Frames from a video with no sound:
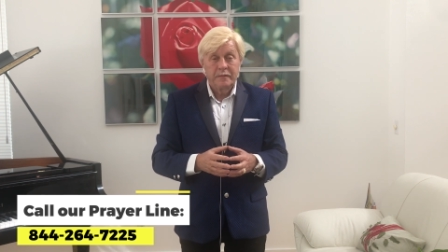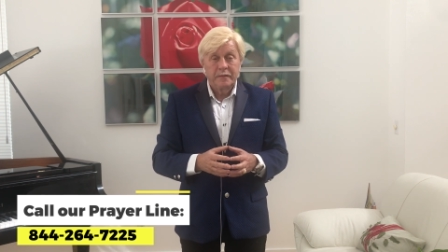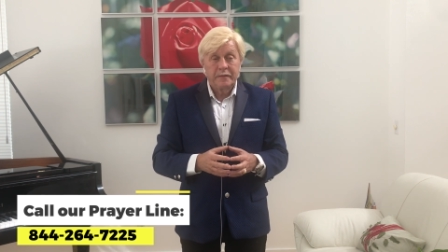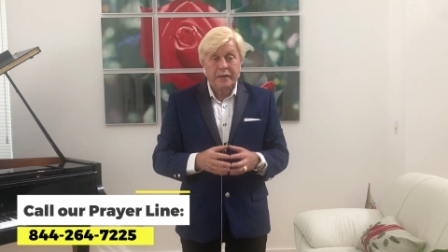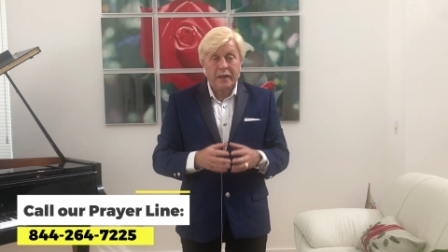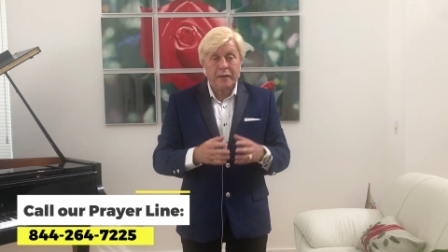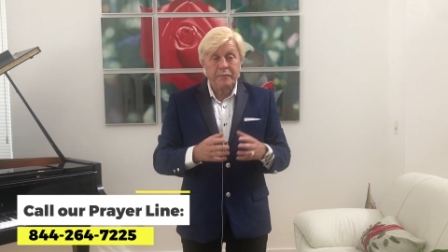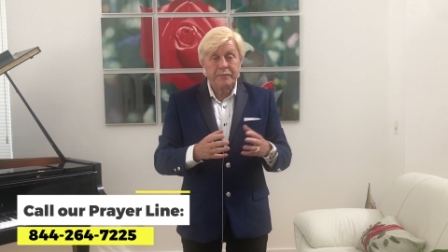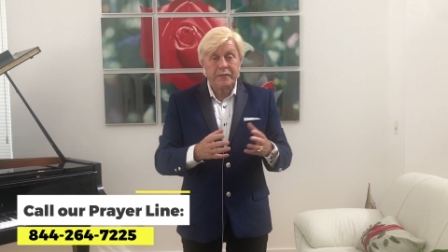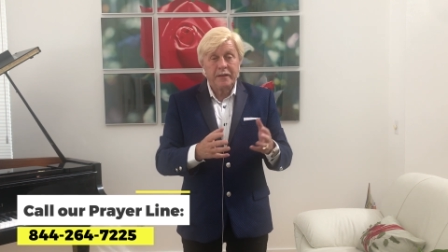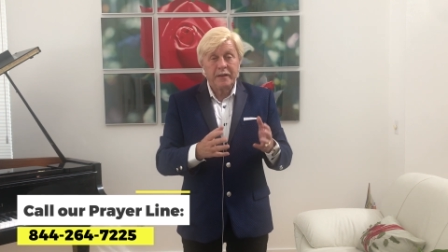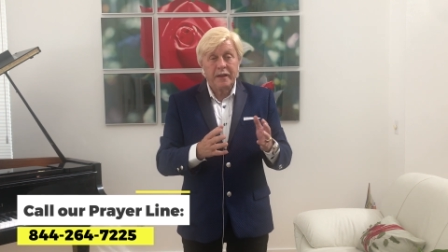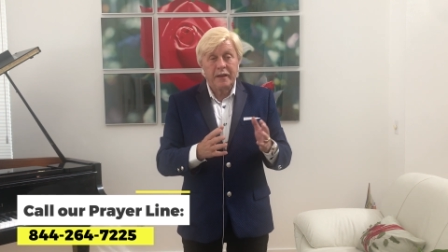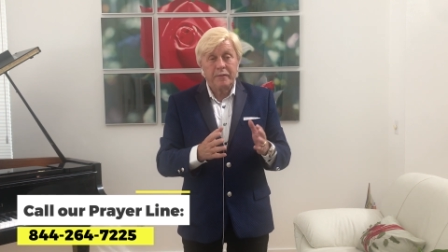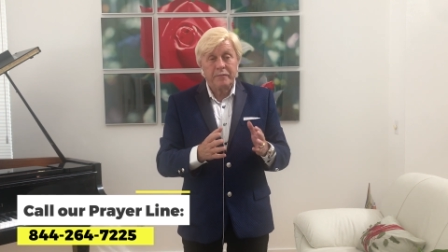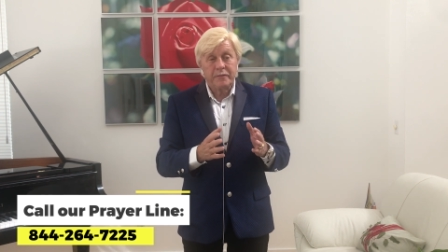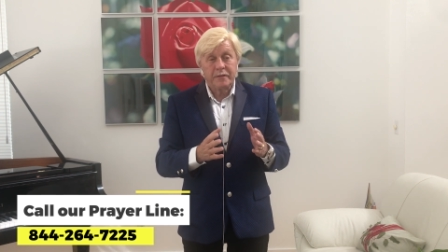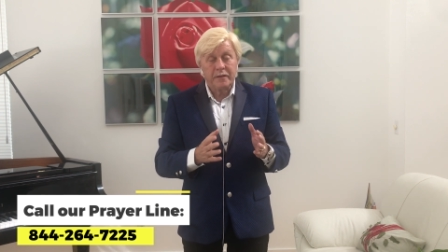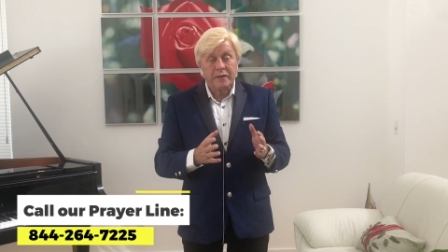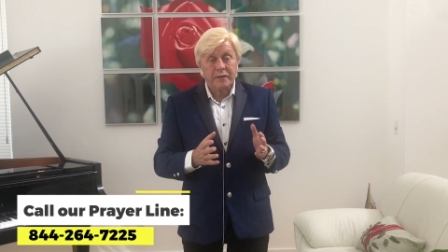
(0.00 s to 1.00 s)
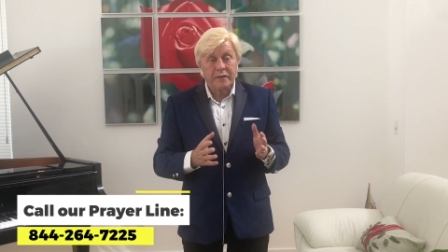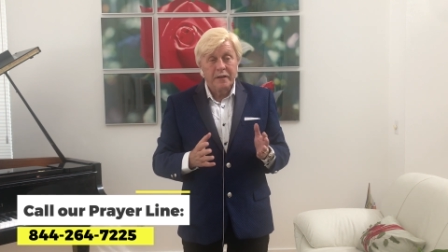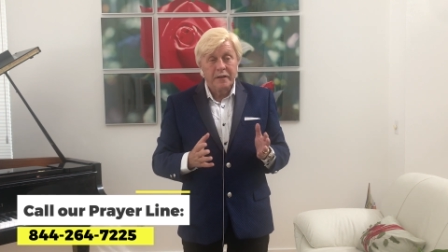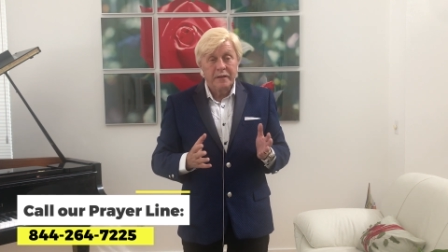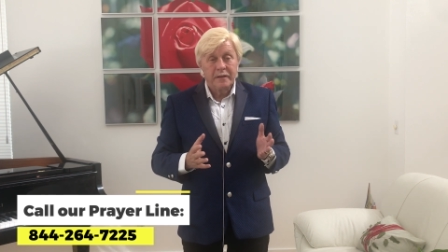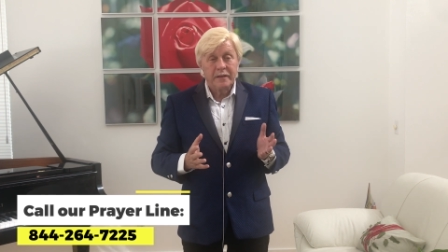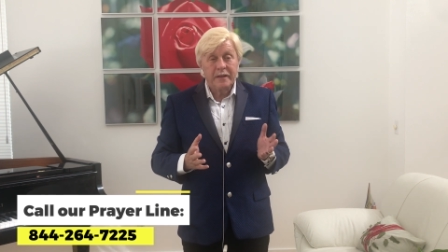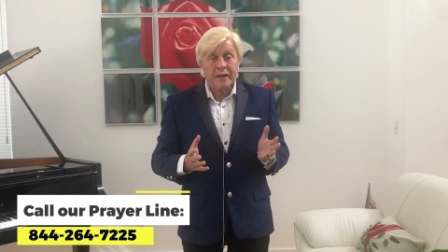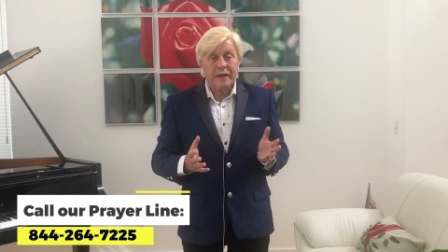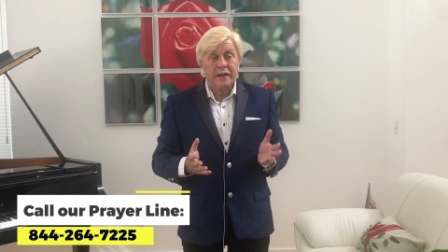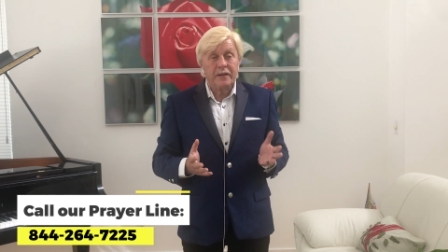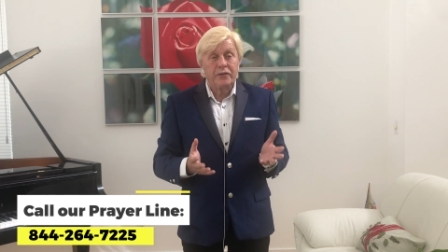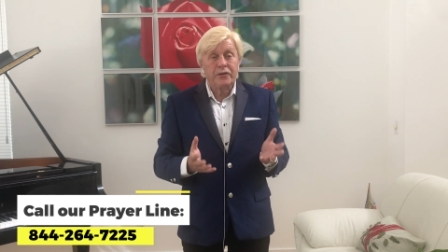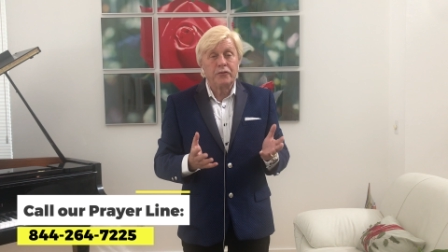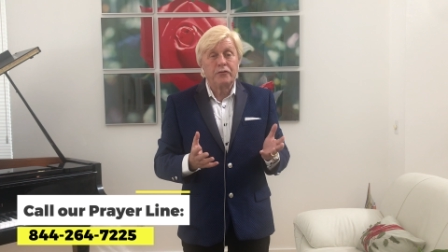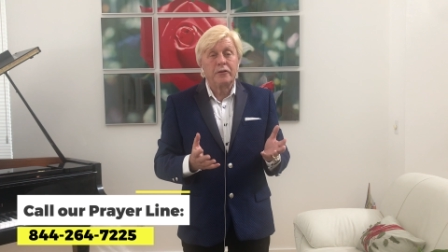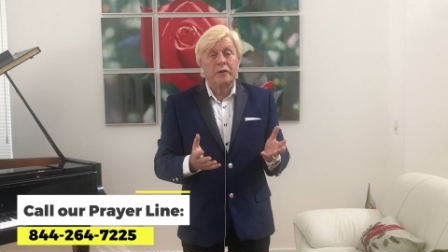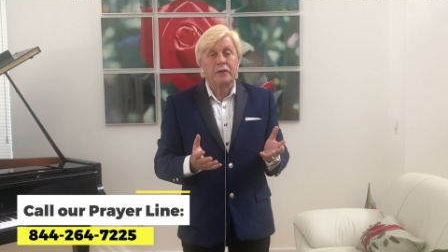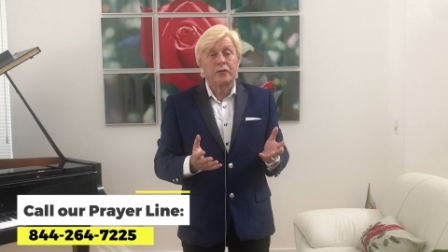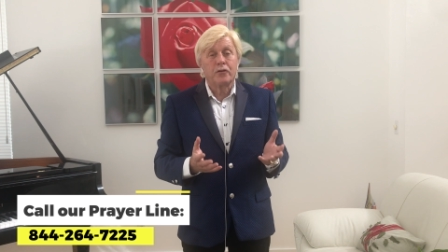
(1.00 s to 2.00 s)
tempting him to get
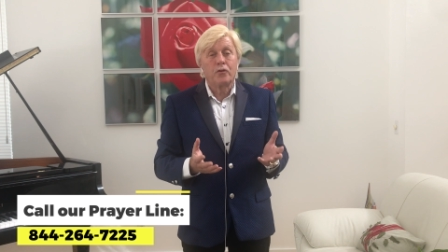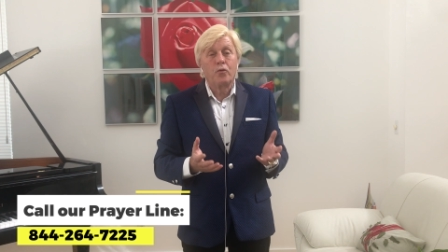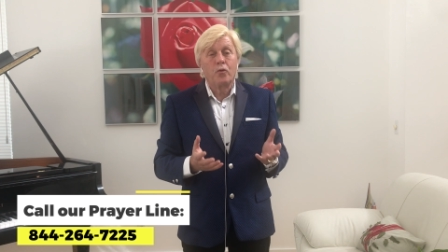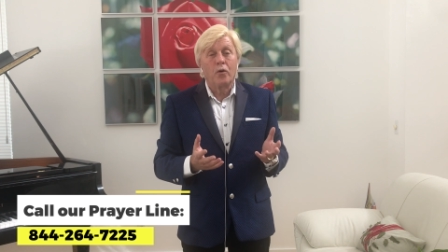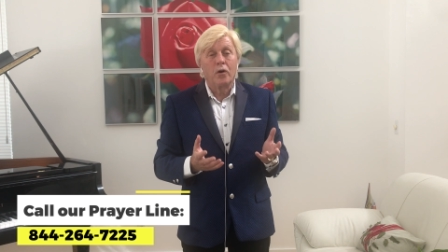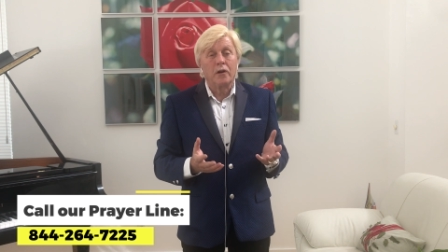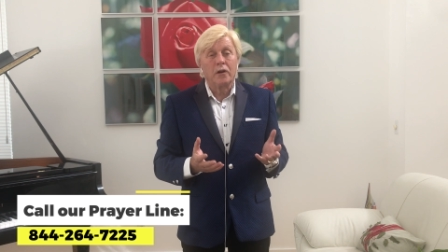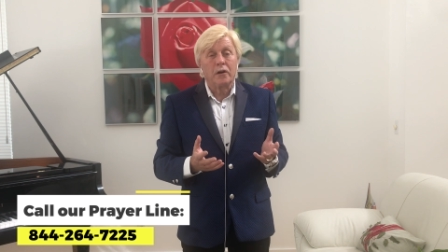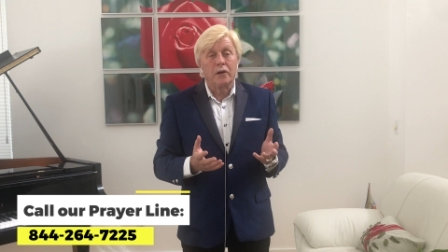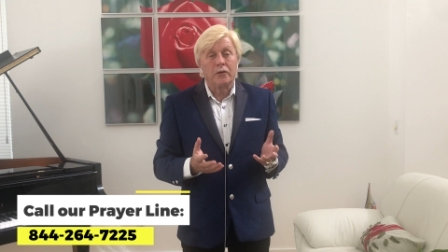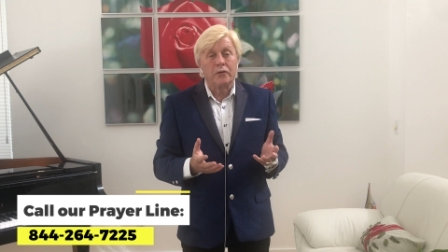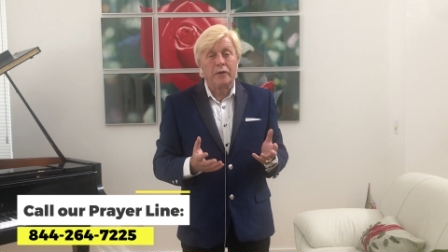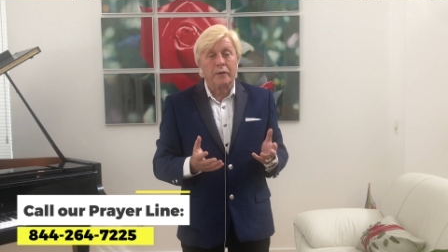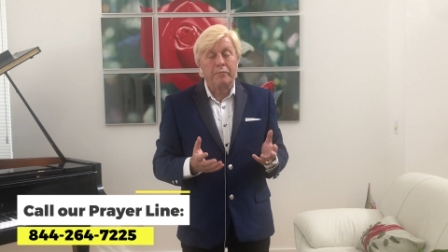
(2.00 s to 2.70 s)
into a quarrel,